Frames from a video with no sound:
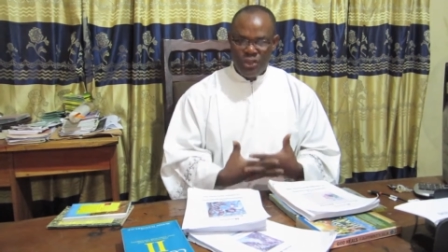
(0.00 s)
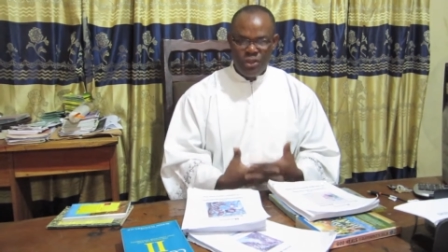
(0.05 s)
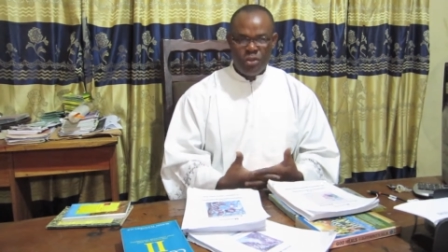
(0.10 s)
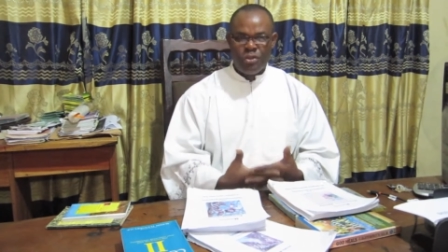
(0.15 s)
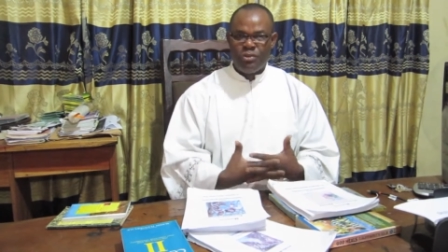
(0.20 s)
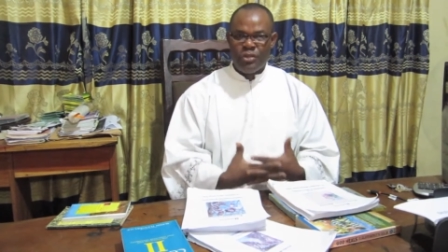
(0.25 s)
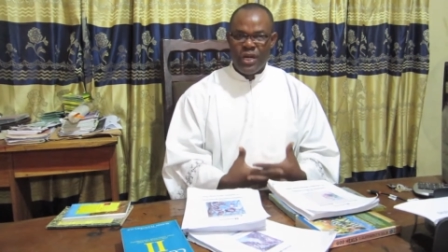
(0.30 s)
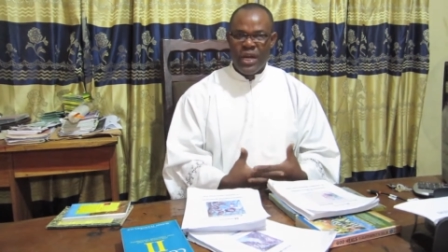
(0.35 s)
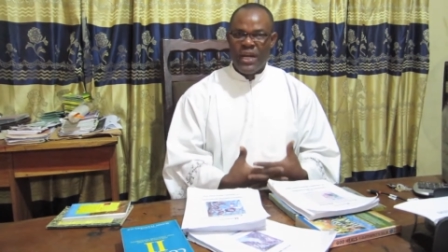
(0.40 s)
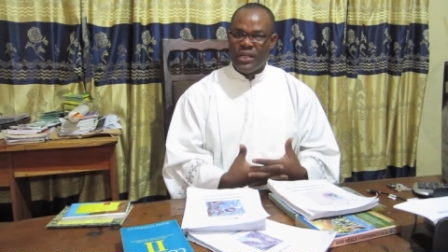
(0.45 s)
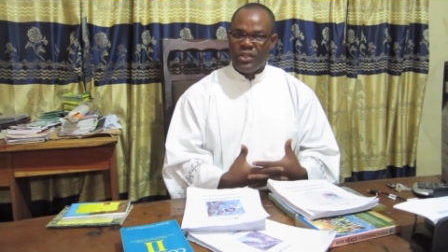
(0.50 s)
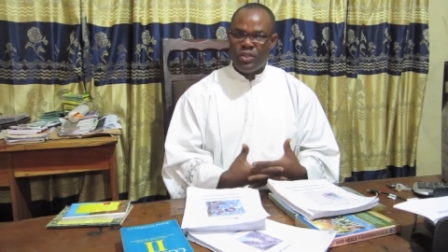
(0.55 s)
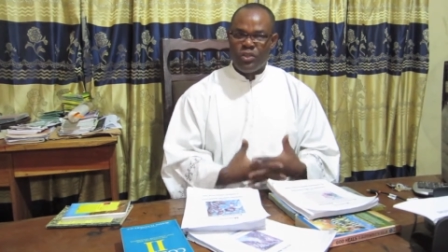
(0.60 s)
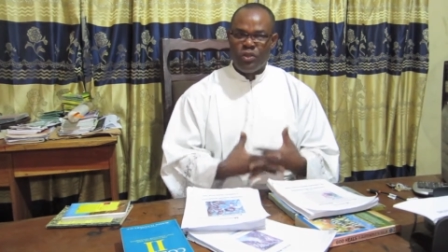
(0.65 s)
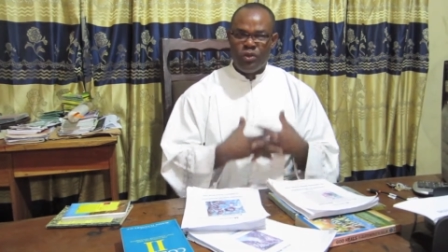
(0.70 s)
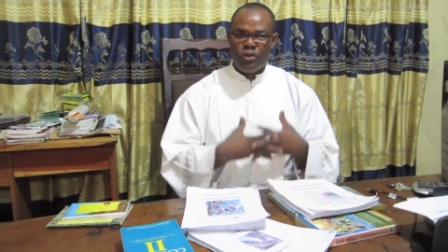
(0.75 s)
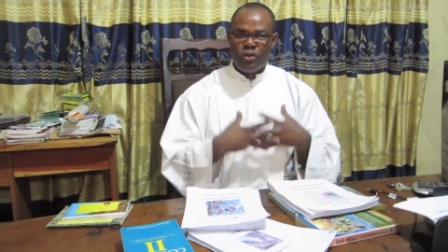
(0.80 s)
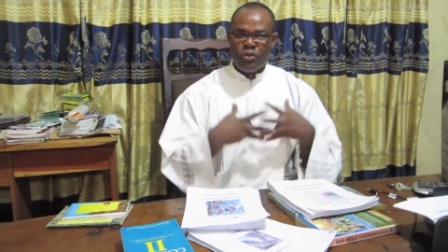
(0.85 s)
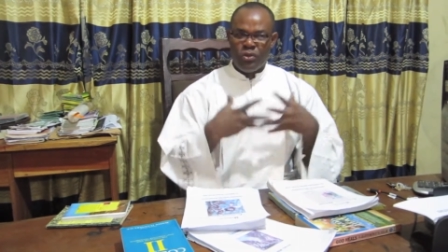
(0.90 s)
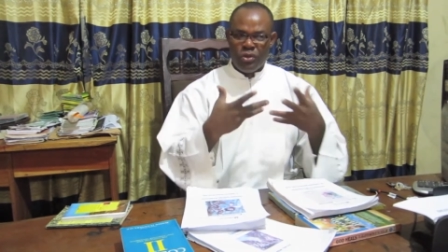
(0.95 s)
children
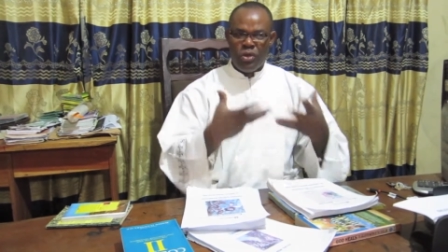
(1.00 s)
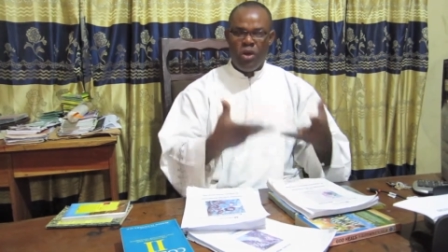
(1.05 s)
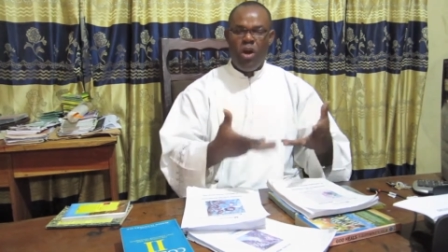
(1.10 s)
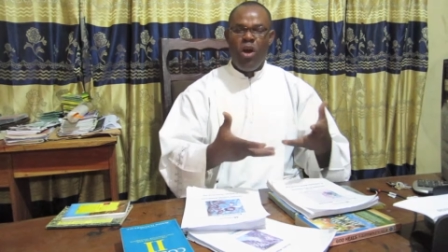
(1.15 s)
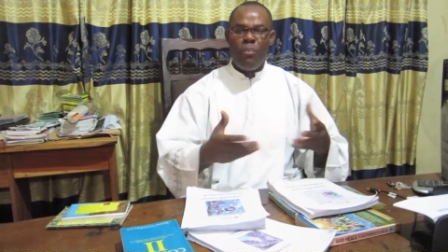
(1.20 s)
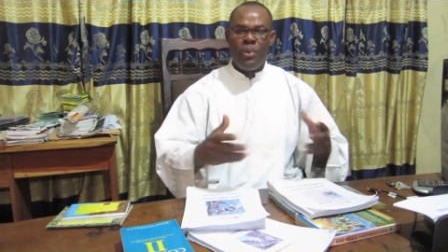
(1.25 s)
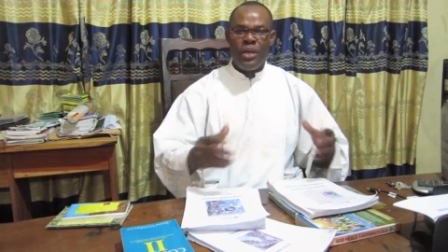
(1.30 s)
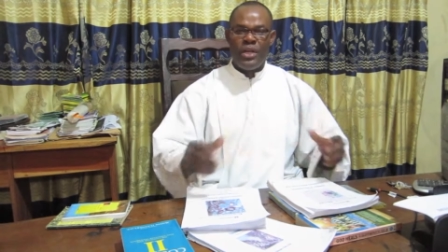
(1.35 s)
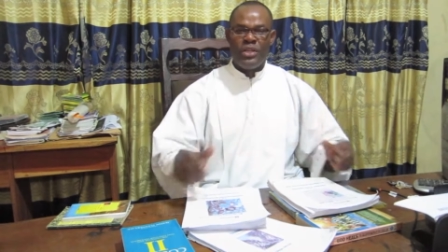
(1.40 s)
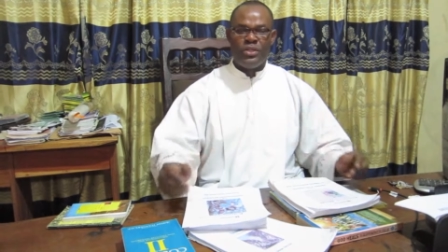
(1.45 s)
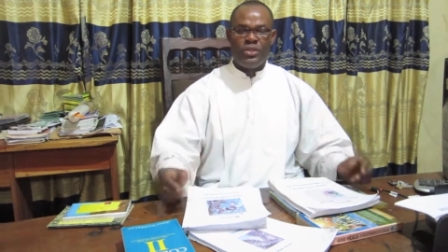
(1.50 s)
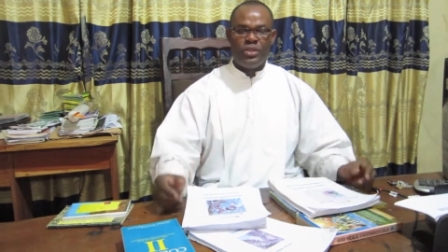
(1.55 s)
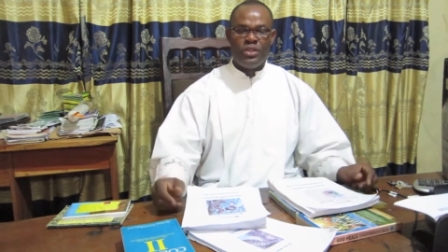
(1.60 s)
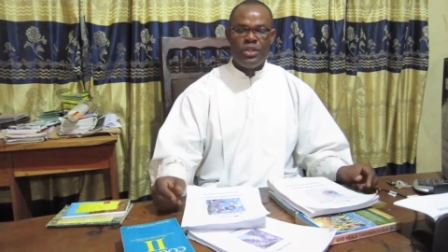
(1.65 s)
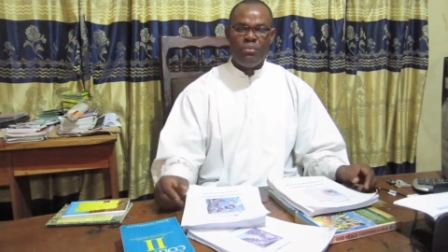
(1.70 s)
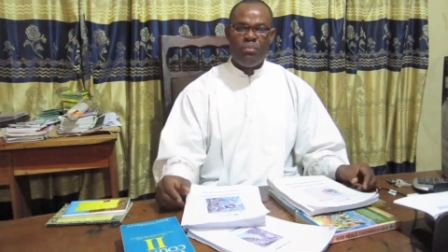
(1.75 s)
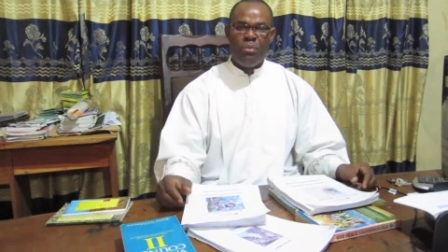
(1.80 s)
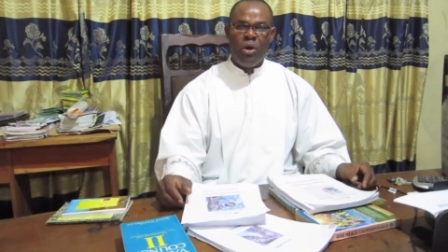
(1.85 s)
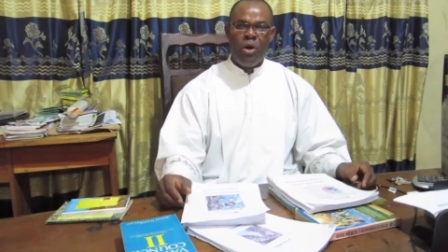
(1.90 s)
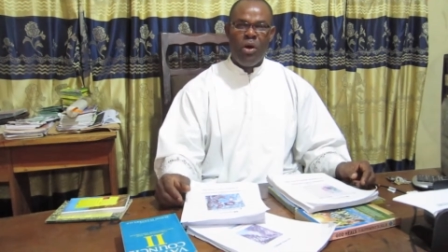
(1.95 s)
to come into
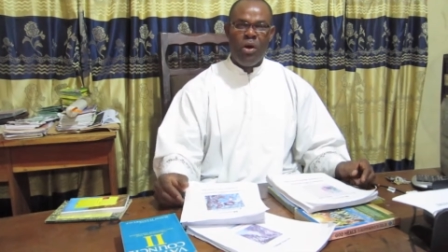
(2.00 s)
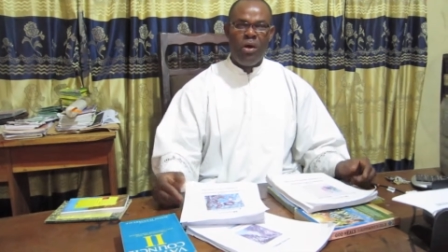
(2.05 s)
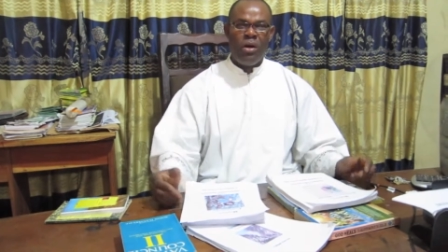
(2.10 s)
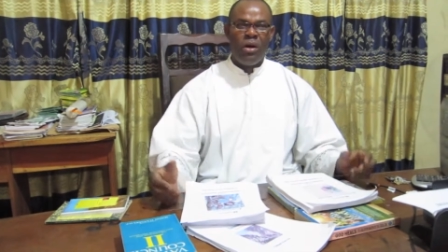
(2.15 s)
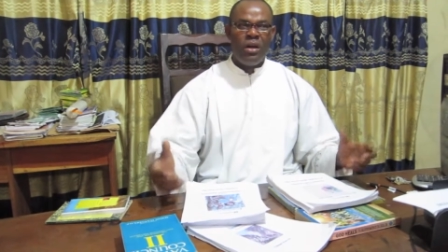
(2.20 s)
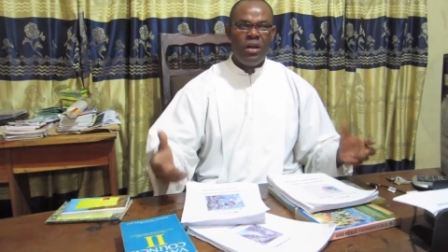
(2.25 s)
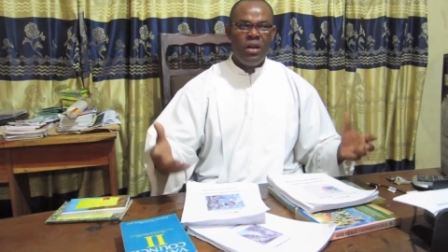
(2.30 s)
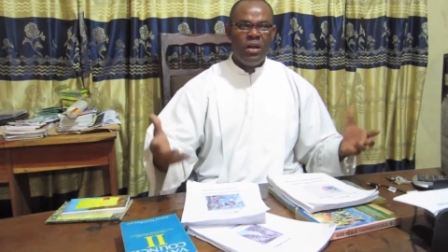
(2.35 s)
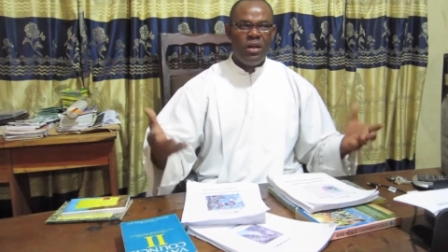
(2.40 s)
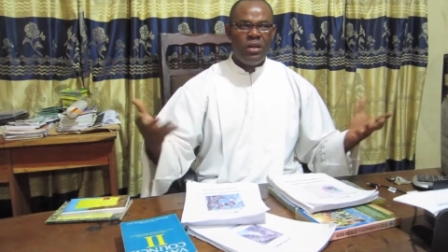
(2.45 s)
the more